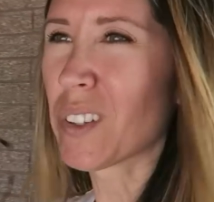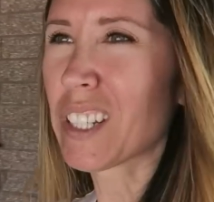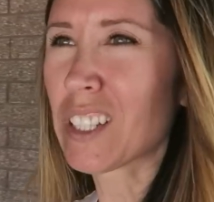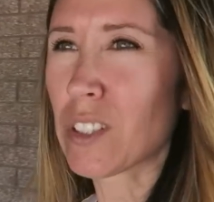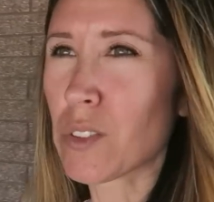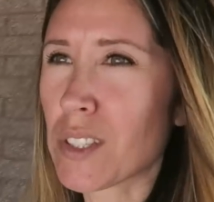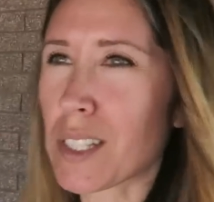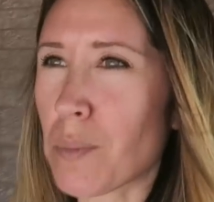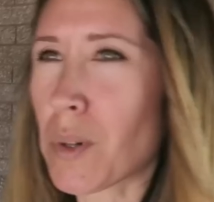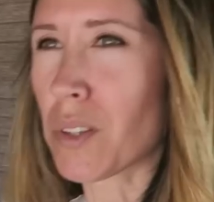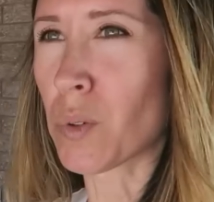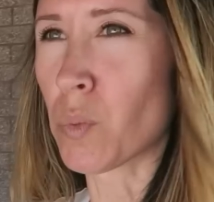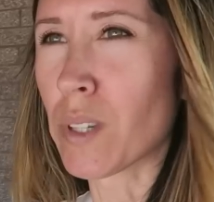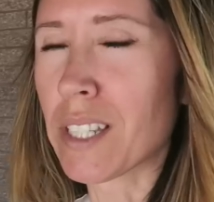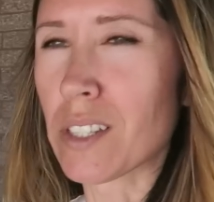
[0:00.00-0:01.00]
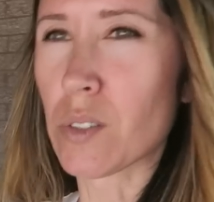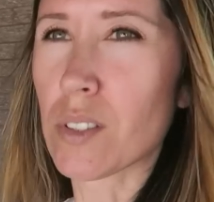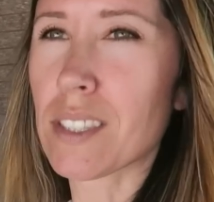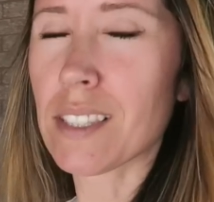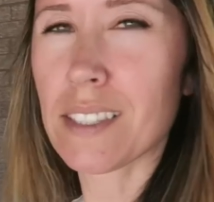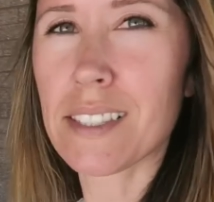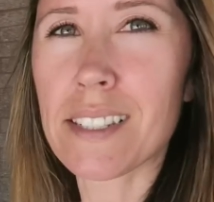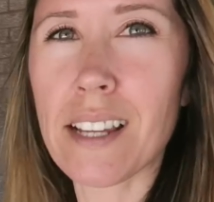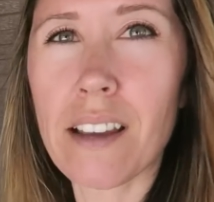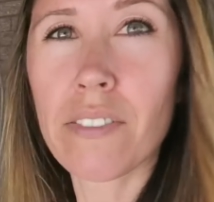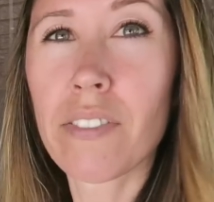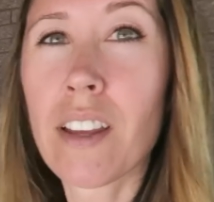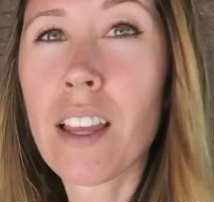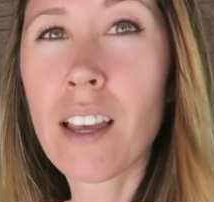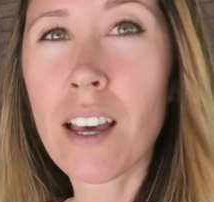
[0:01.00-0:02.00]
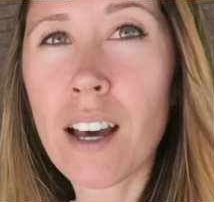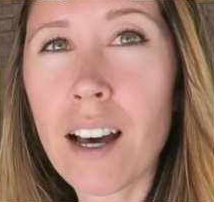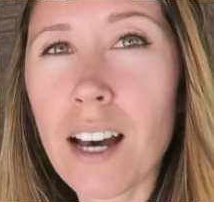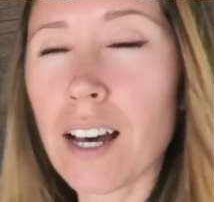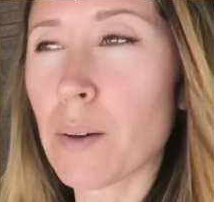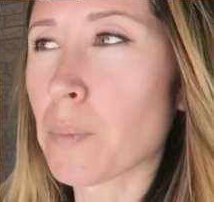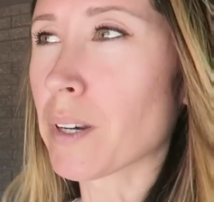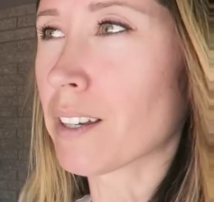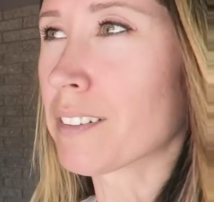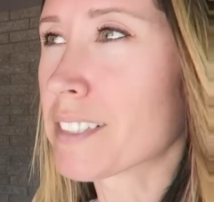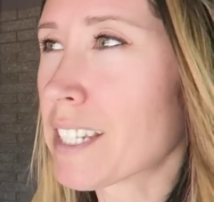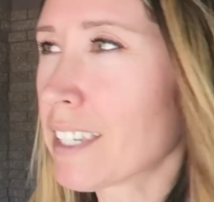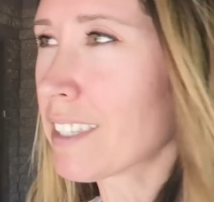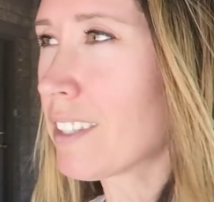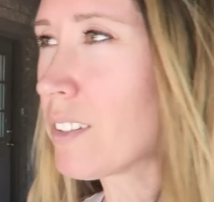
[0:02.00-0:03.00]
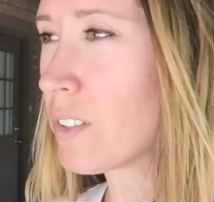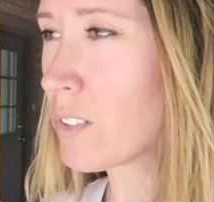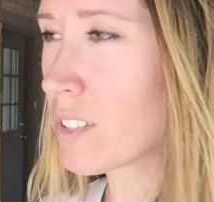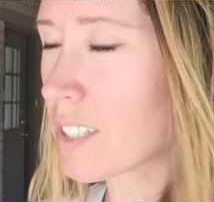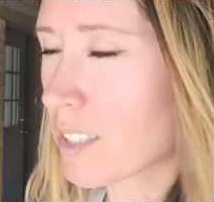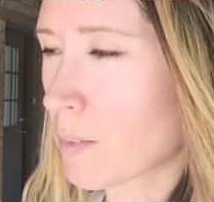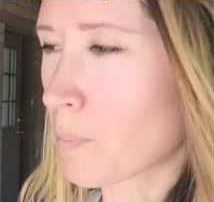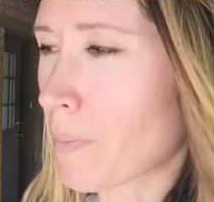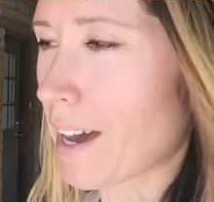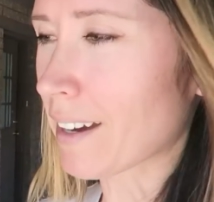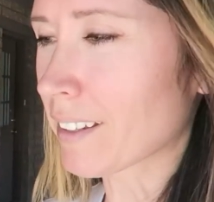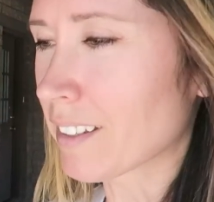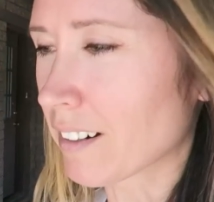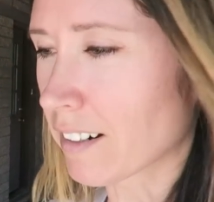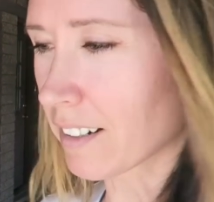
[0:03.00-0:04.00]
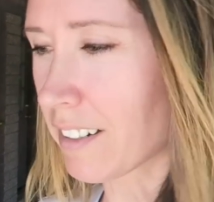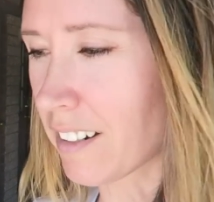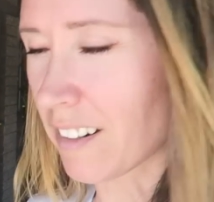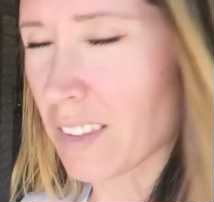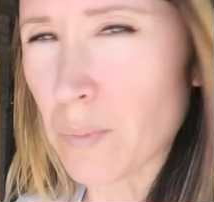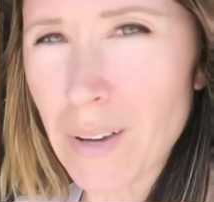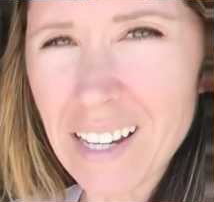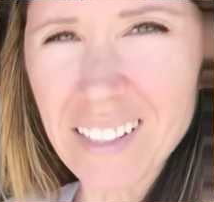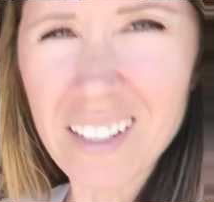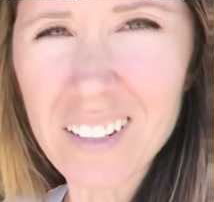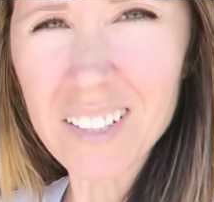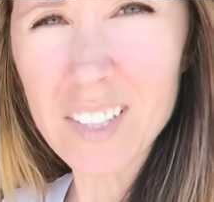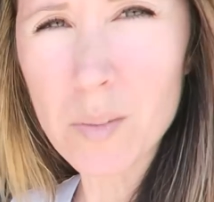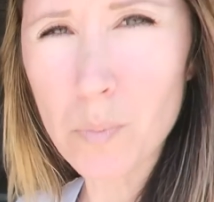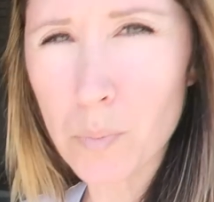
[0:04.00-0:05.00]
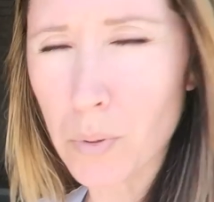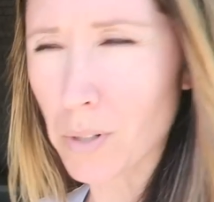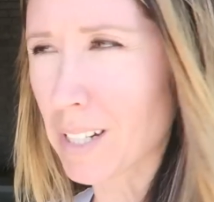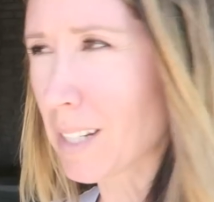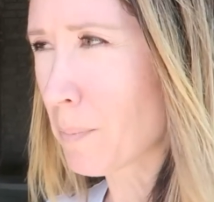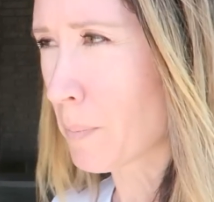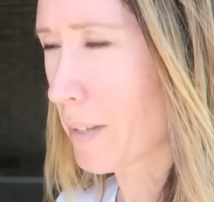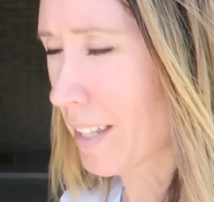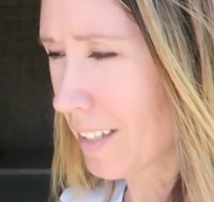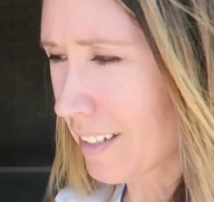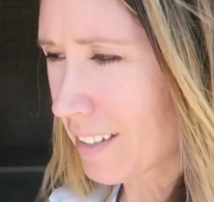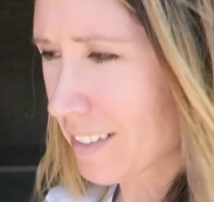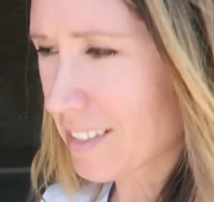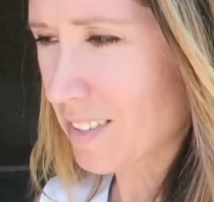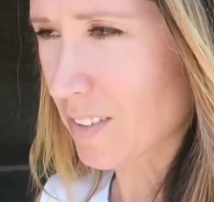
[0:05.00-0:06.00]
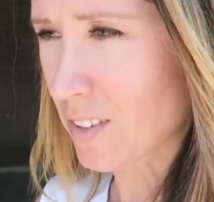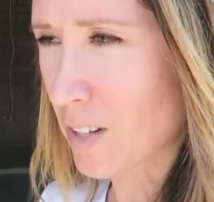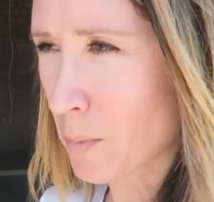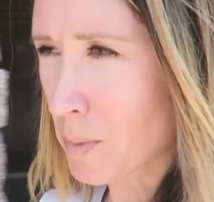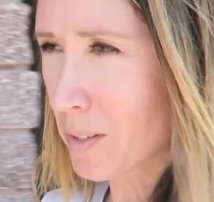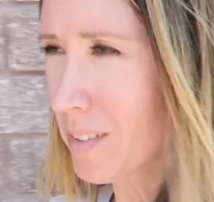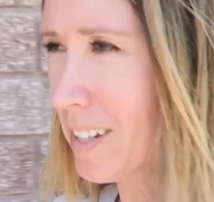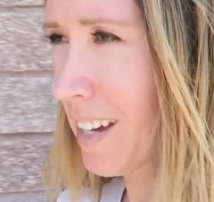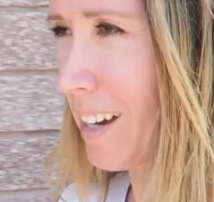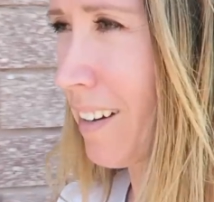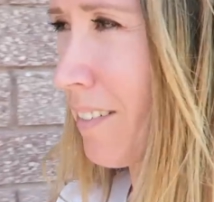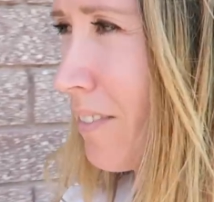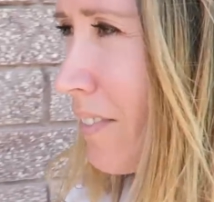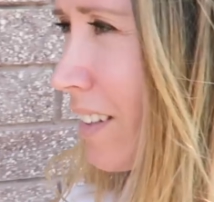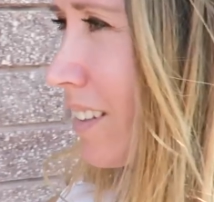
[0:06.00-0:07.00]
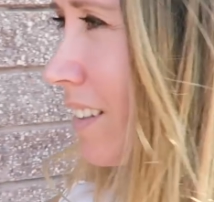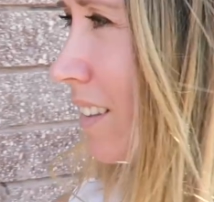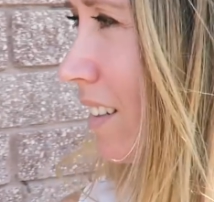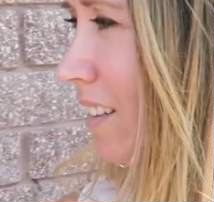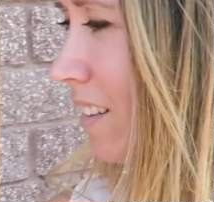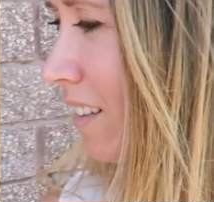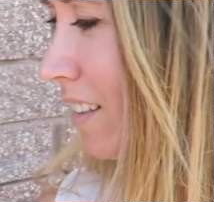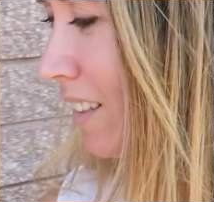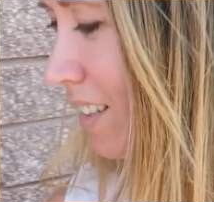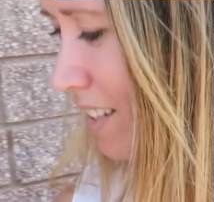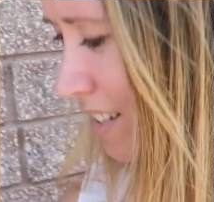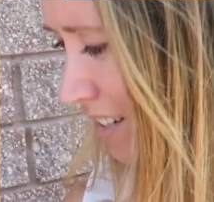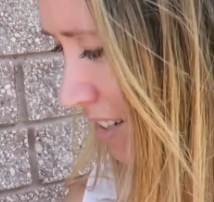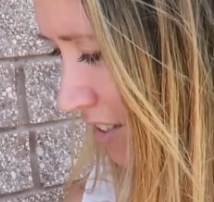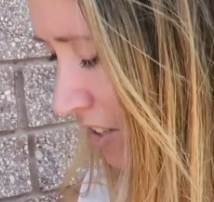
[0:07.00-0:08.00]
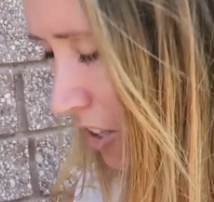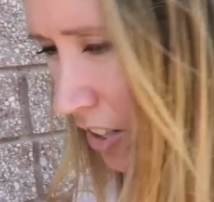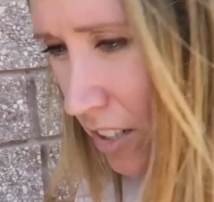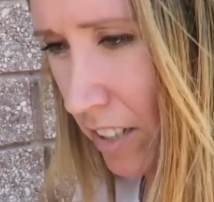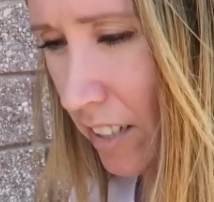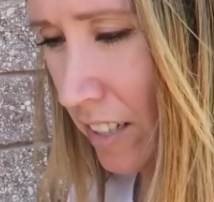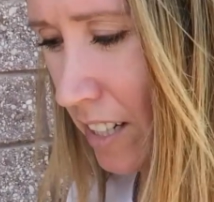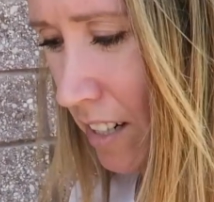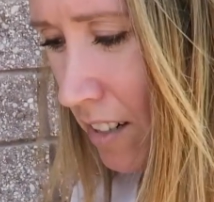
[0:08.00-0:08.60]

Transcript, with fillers: already closed up all the windows and stuff. But I'll take you to the backyard here. The backyard's pretty big, so I'll be able to have like a little garden